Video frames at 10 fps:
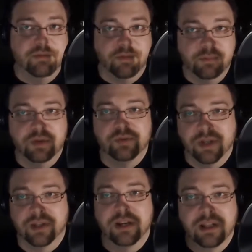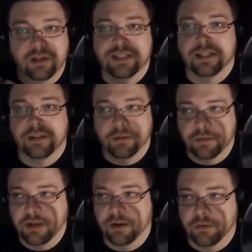but from the trailer it looks like they're
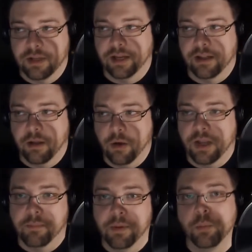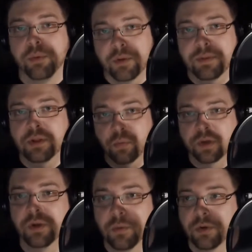they're like okay man we'll put them in the
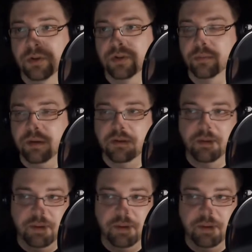real world so people yeah.